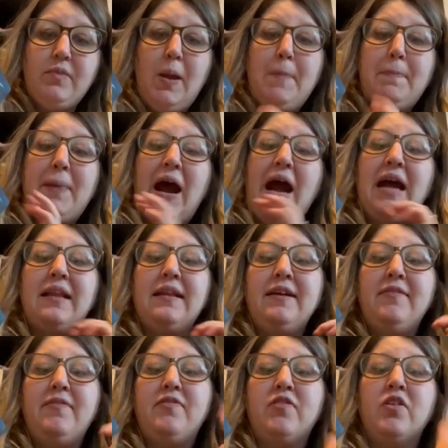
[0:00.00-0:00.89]

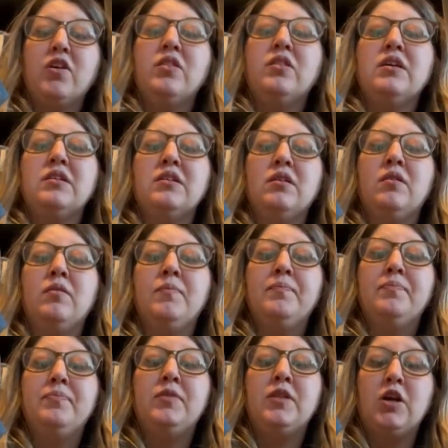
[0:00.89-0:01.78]
pilot for the
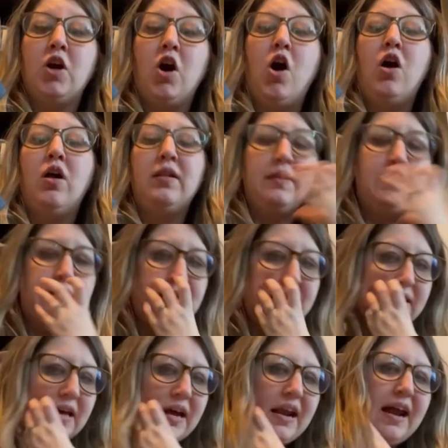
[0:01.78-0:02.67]
colony
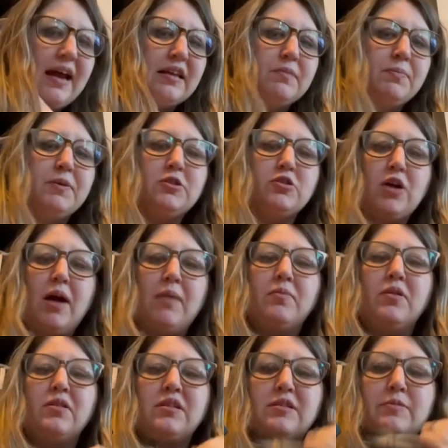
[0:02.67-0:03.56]
that has been trapped
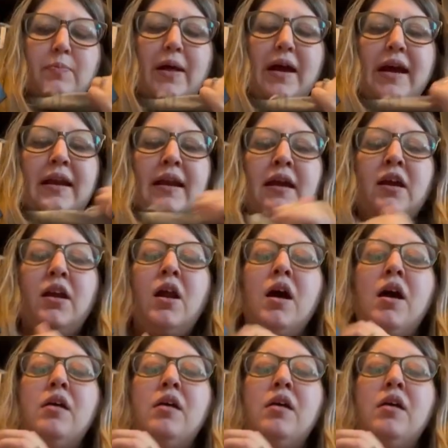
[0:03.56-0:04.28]
on this planet,